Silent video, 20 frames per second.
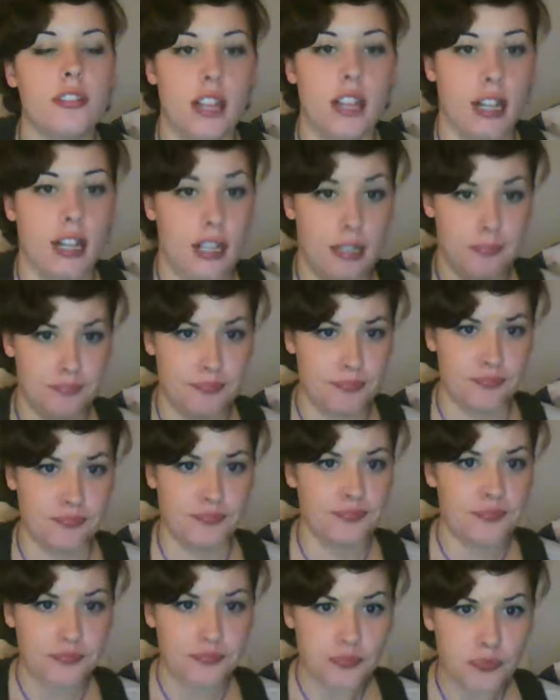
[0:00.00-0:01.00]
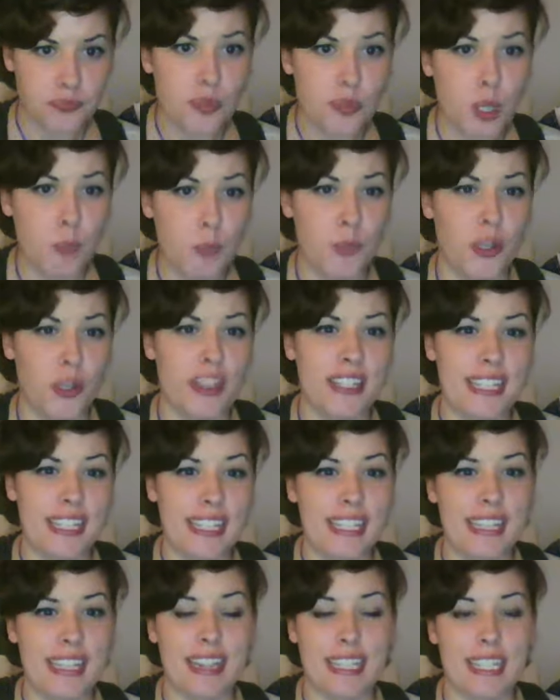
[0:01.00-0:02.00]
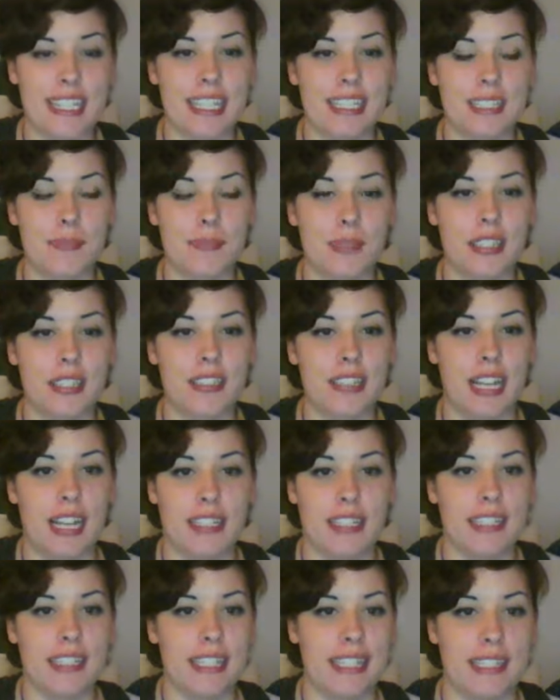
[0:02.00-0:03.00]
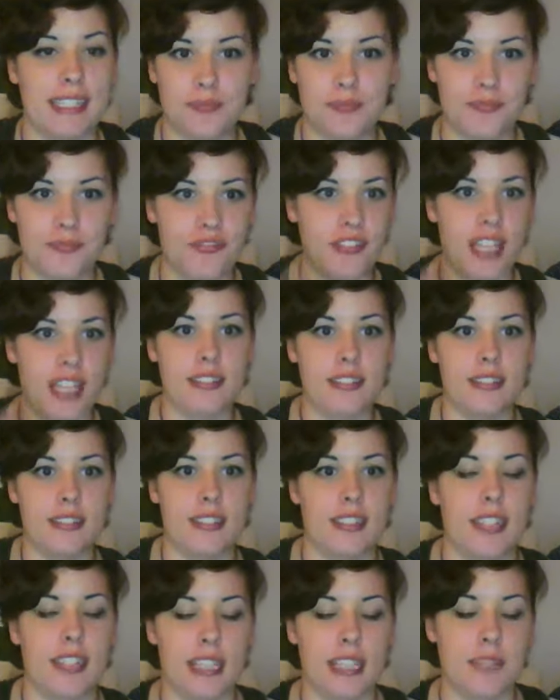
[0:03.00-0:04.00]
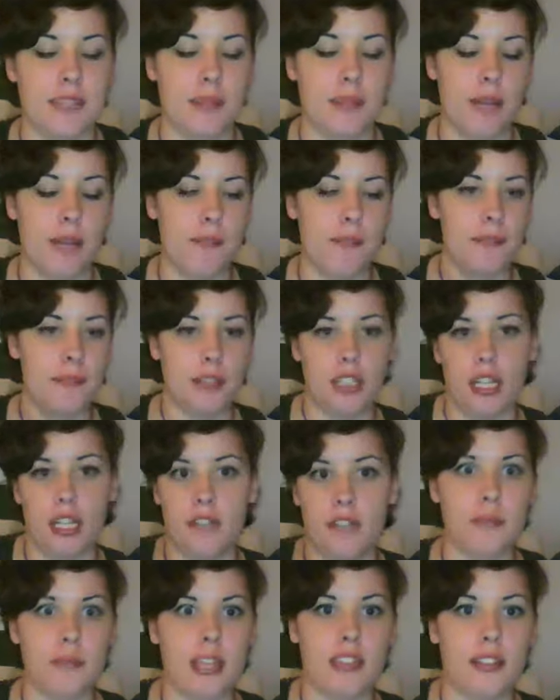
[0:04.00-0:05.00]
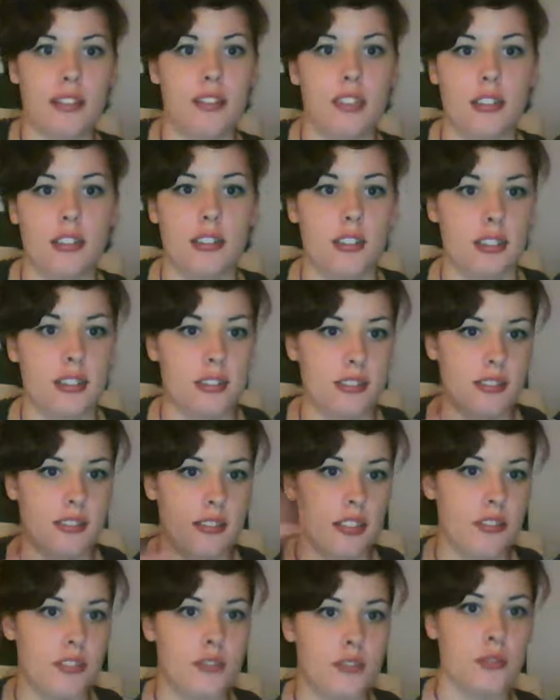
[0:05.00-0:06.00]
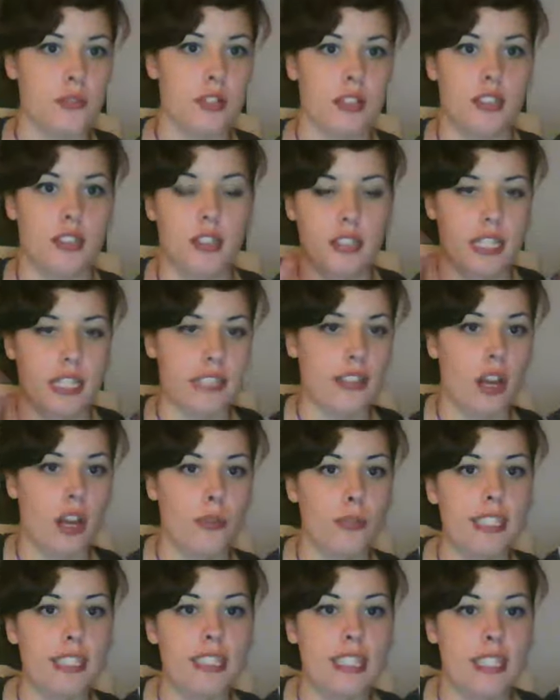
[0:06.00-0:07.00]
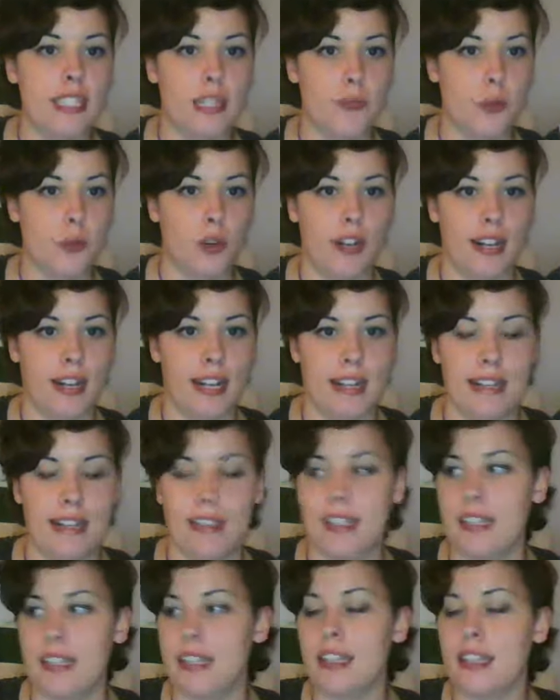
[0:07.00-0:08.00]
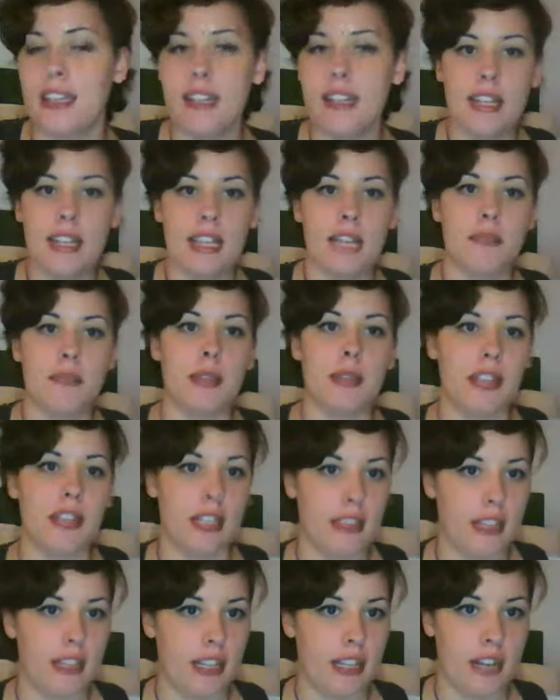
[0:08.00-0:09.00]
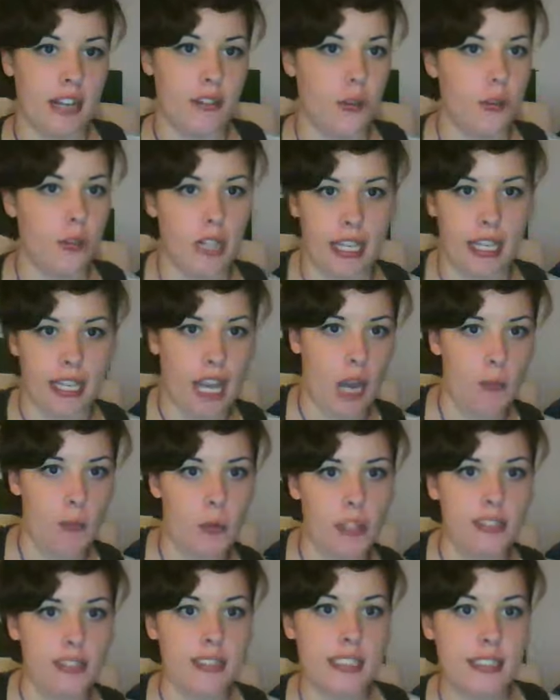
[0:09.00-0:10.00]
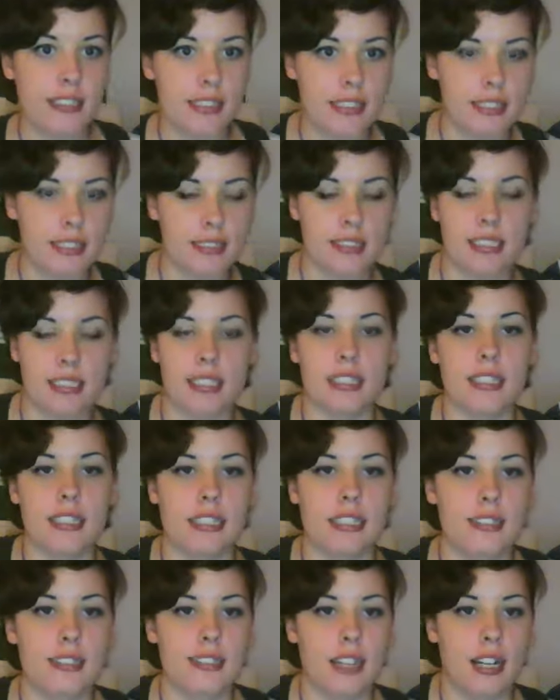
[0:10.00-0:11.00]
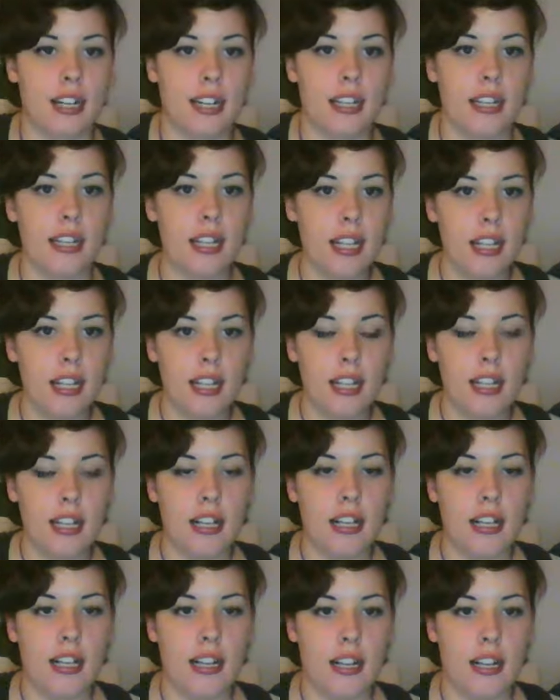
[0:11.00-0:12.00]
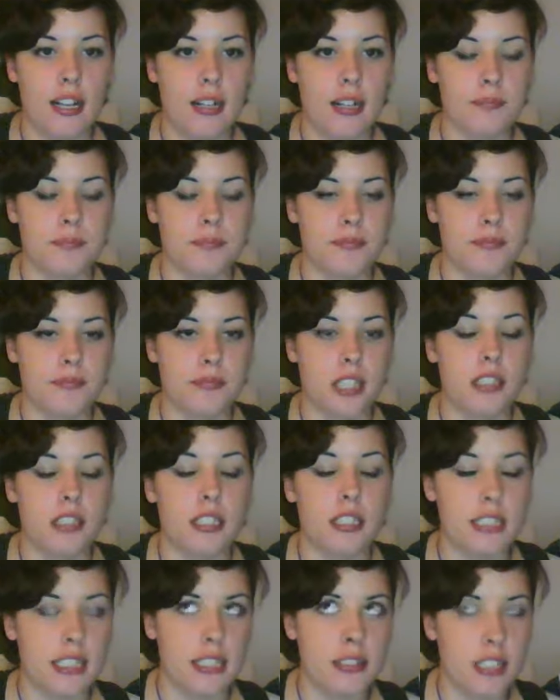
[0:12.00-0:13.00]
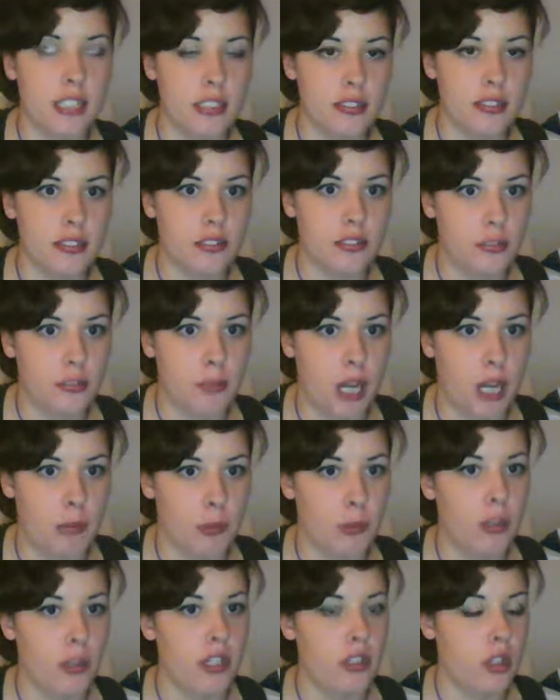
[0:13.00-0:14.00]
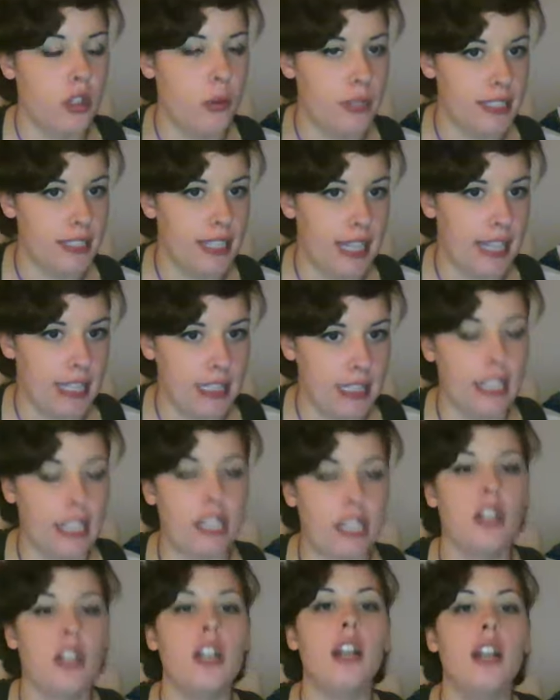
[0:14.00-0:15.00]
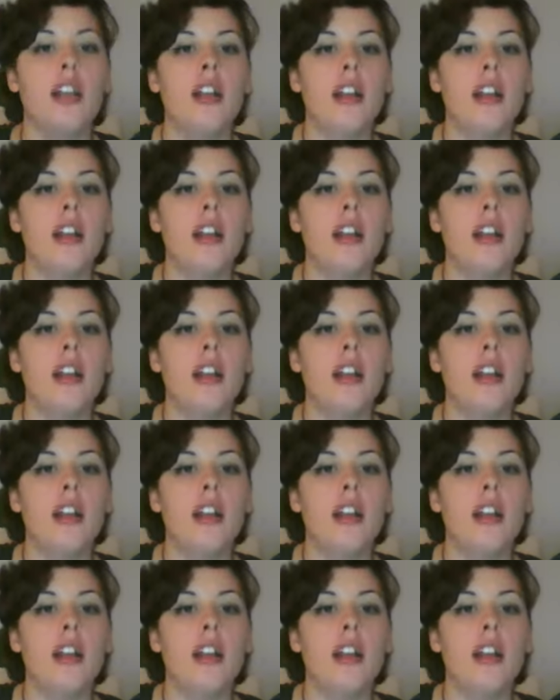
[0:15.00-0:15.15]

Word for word: more than anything, it's been kind of like it's become kind of mythical and historical and like not real anymore kind of thing. Like the kind of whole like cowboys and Indians thing. It's not, not that Indians is the proper word. I'll go into that later,